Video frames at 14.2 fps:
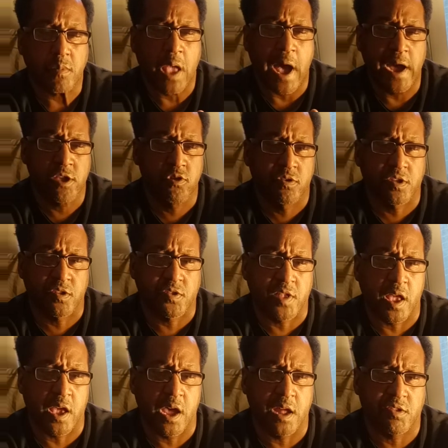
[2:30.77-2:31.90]
I use this
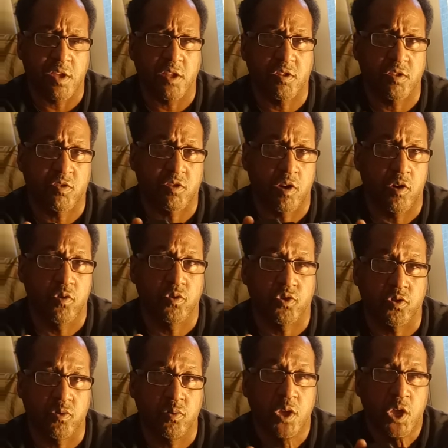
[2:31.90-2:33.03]
thing, as I just told
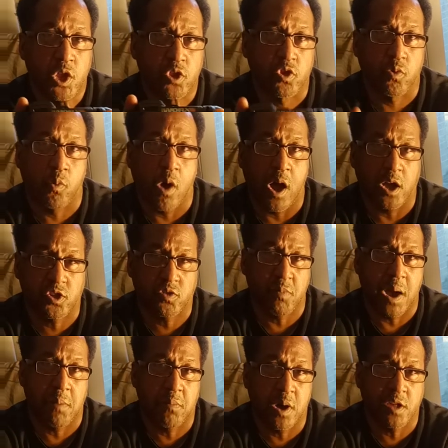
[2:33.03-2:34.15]
you, to wash
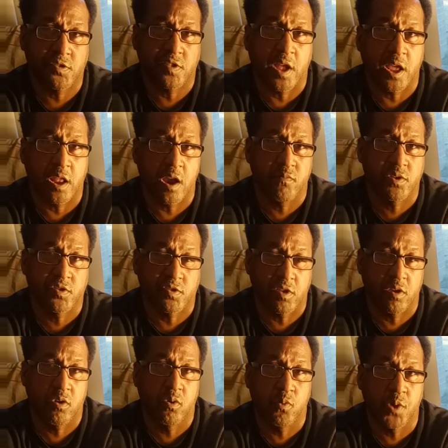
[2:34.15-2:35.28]
my Mustang every
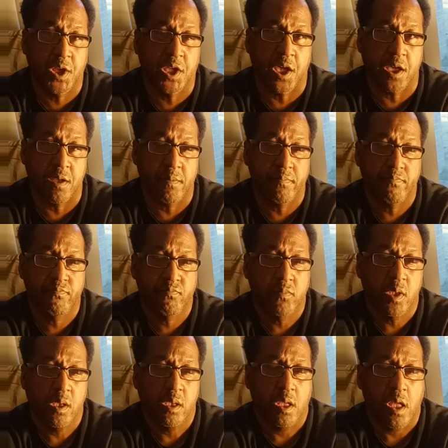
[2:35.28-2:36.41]
single weekend.
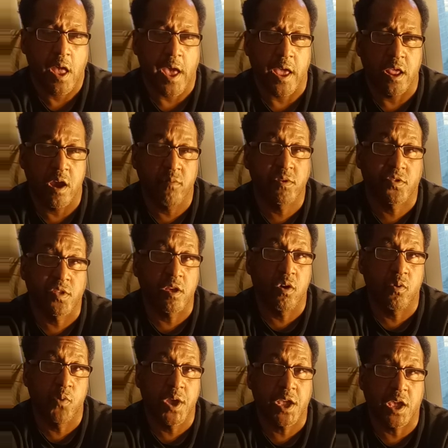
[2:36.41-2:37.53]
And every
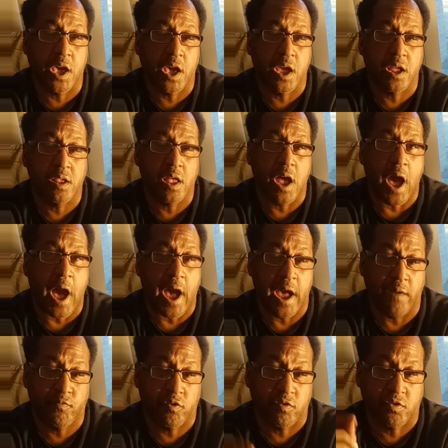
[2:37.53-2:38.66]
single weekend, I
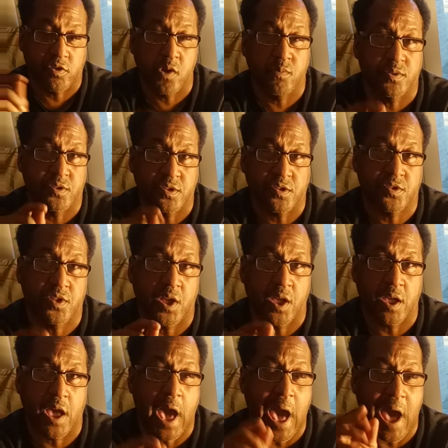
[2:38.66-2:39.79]
have to service this thing
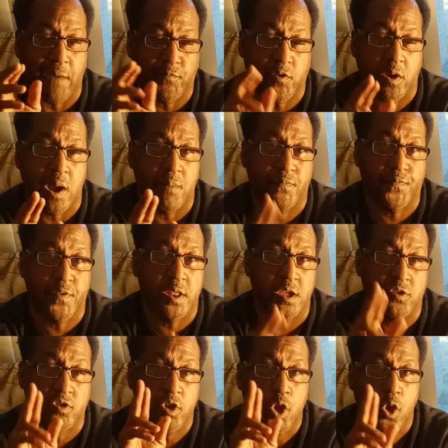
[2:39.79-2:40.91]
after I'm
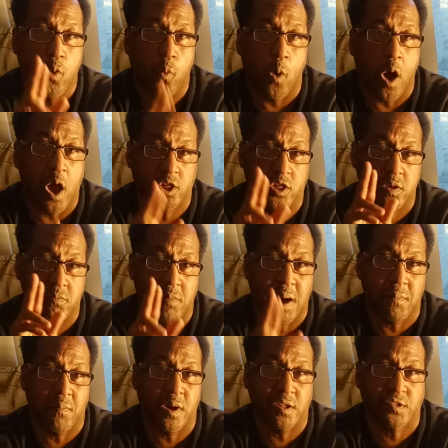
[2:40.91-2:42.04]
finished washing my
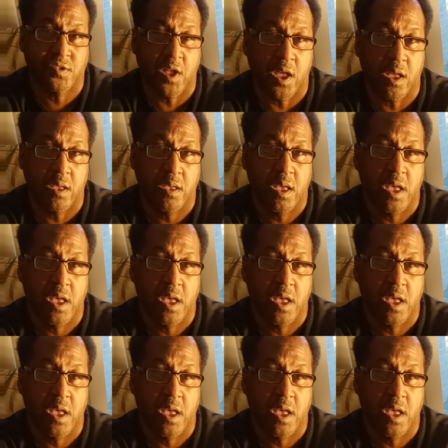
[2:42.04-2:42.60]
Mustang.